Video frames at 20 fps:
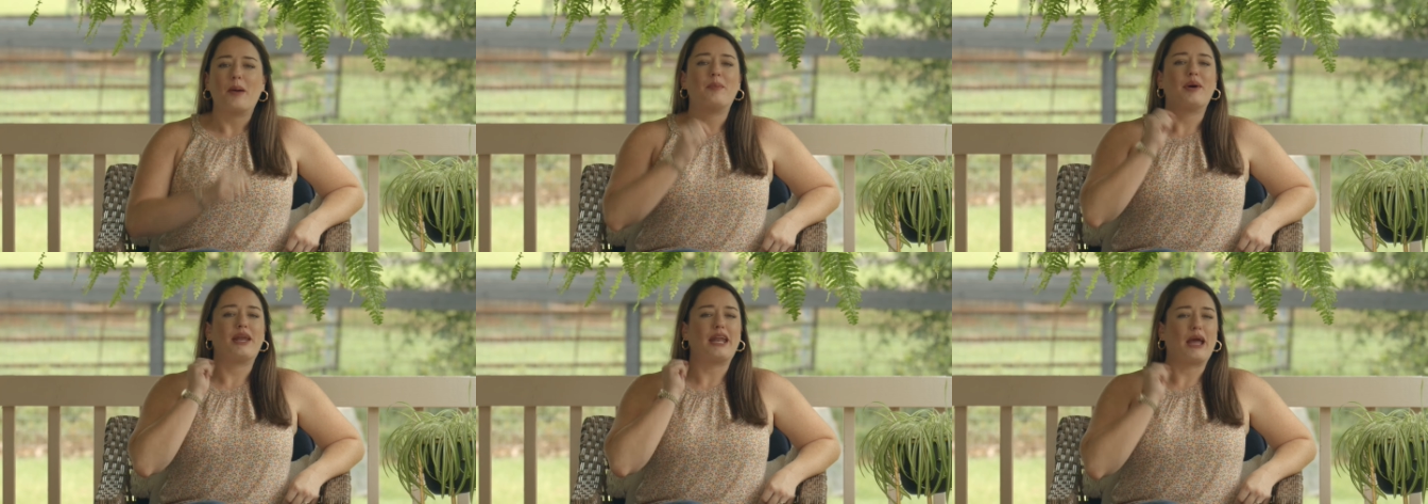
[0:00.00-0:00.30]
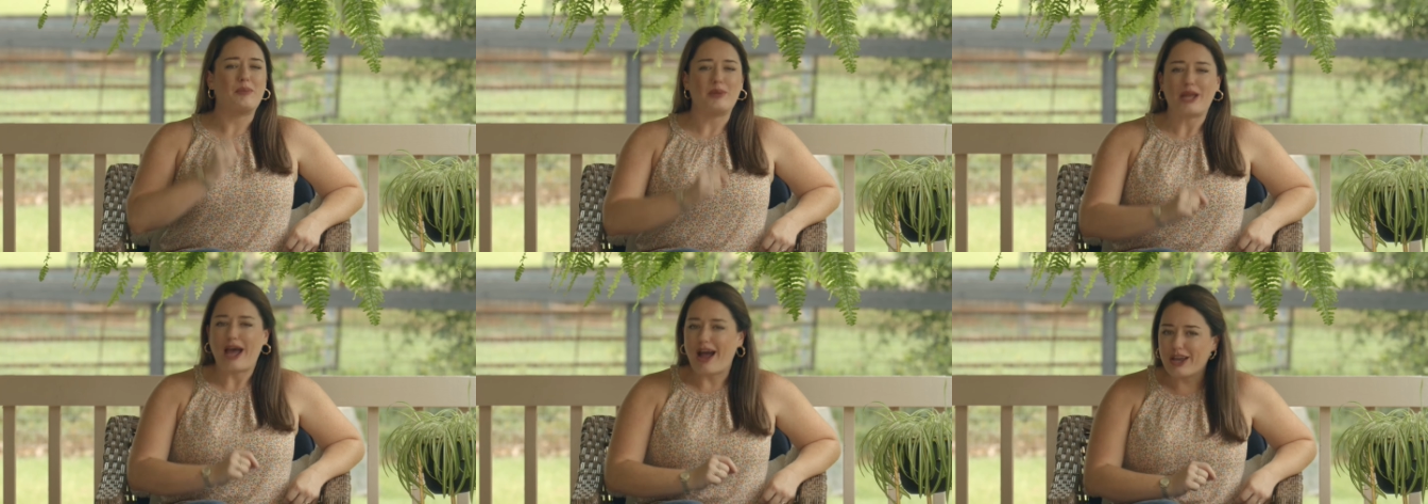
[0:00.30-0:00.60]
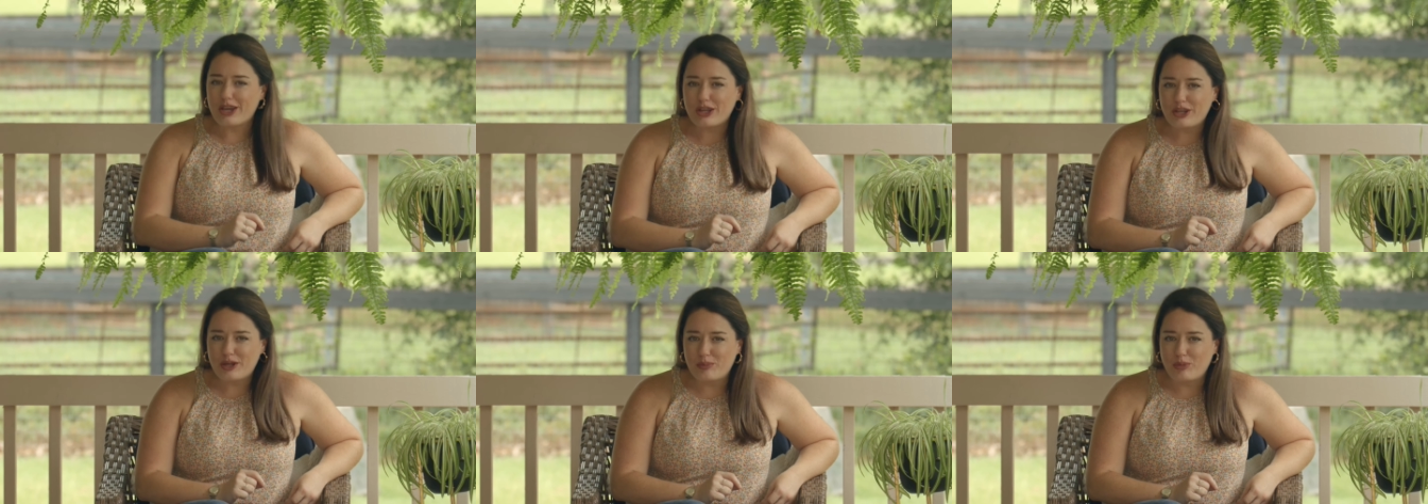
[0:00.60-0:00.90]
But I'm not
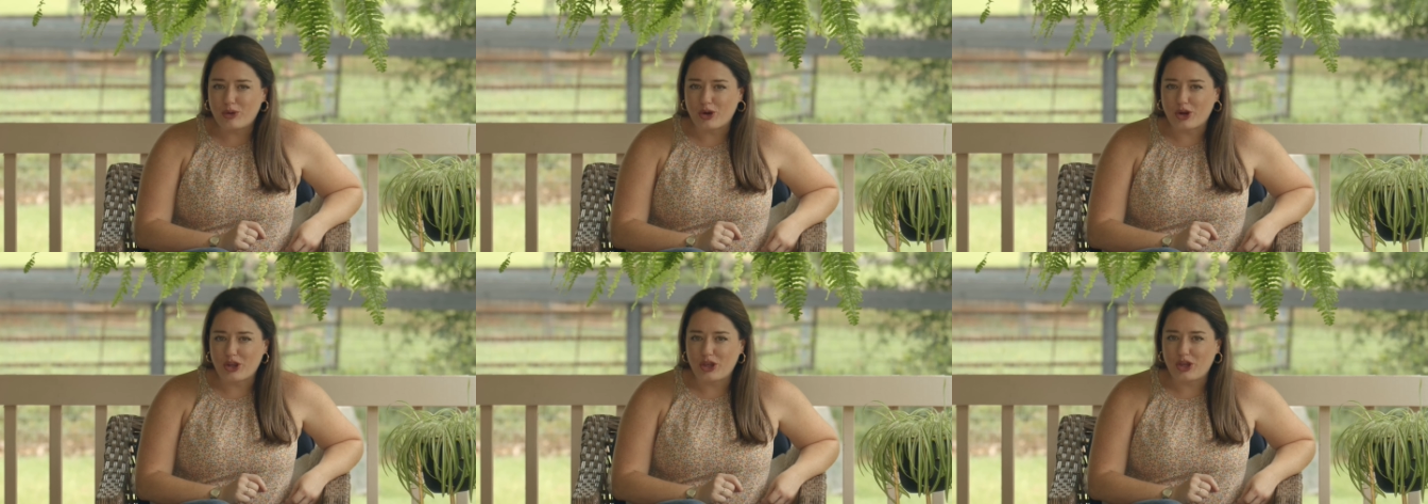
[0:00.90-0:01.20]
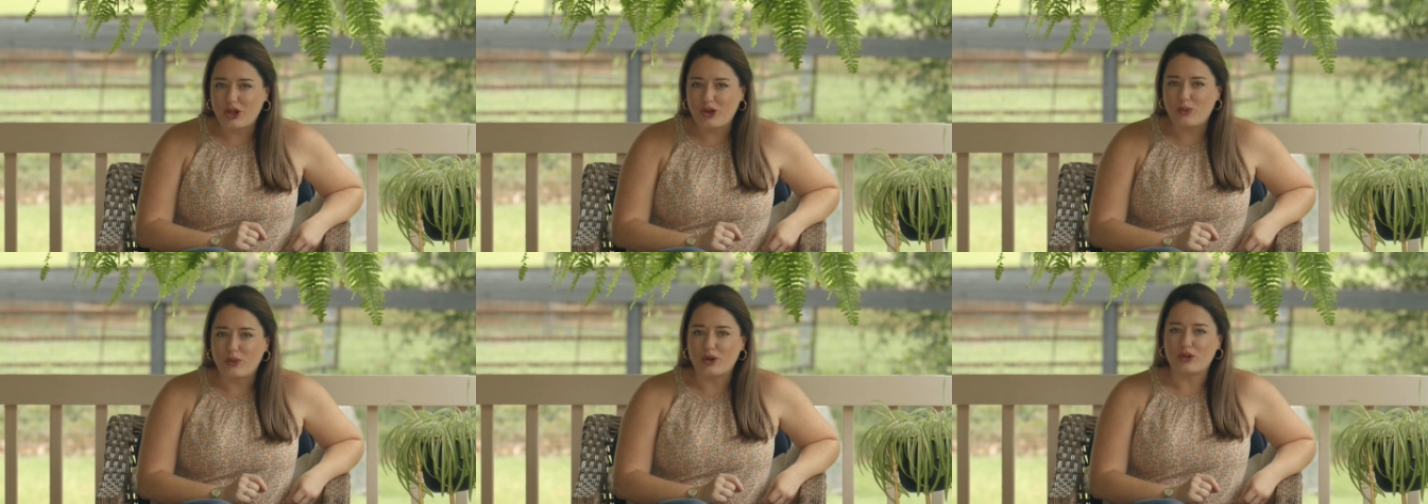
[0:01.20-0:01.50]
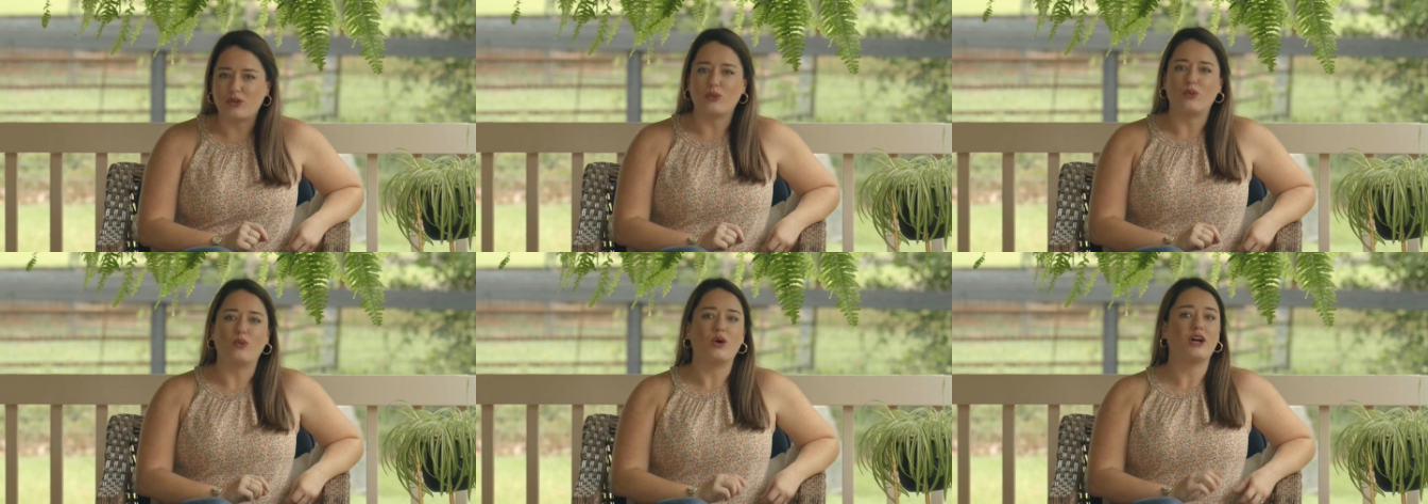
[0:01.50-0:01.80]
going to bore you
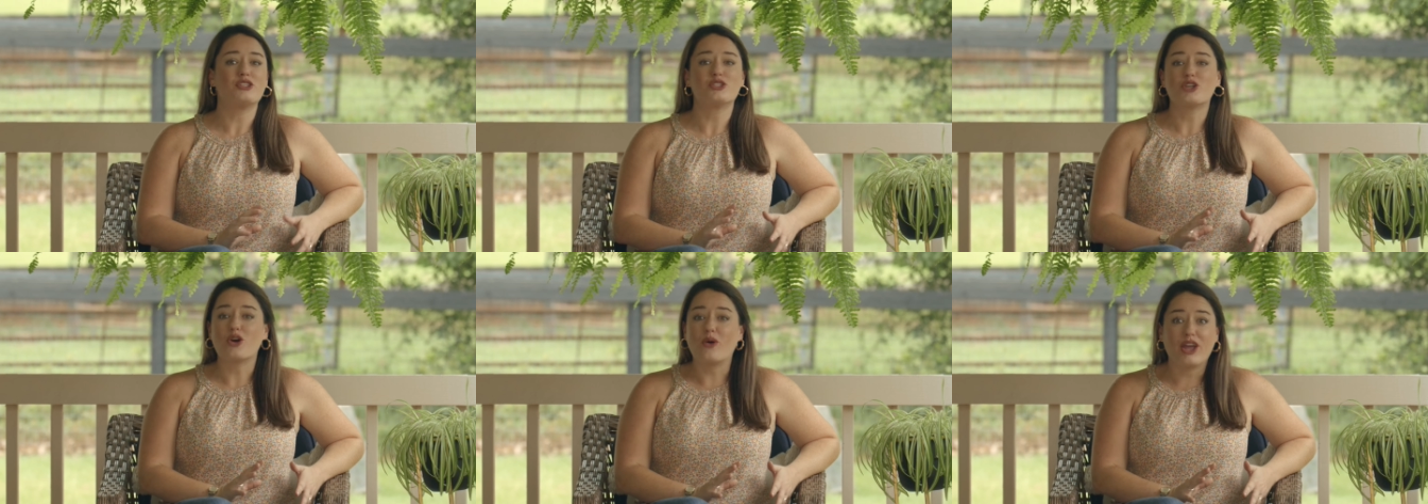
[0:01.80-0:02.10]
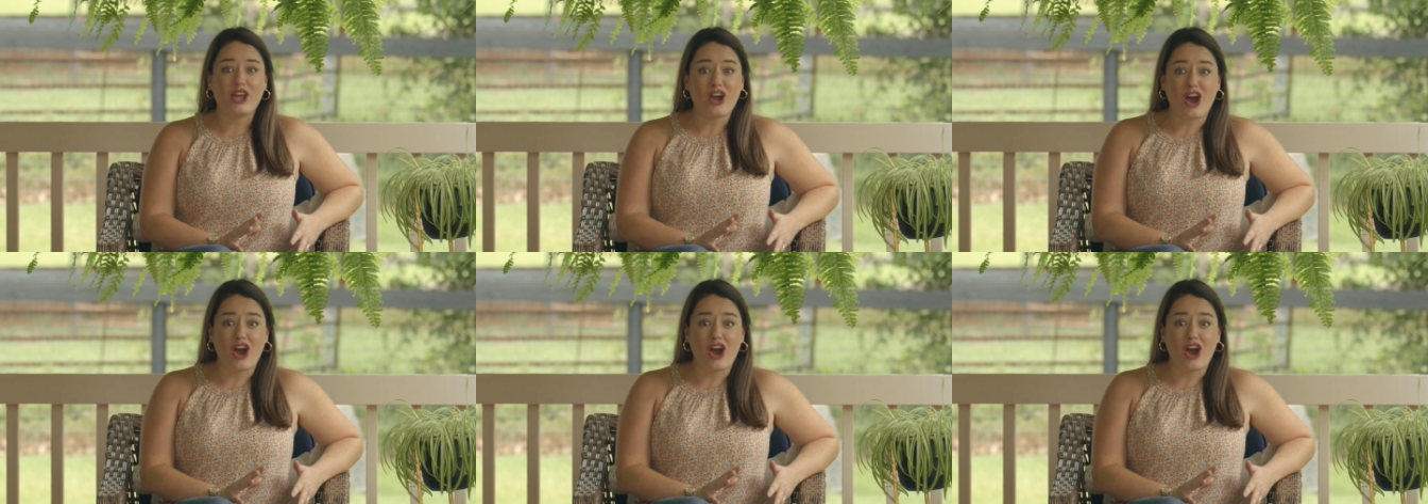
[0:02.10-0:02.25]
with what's going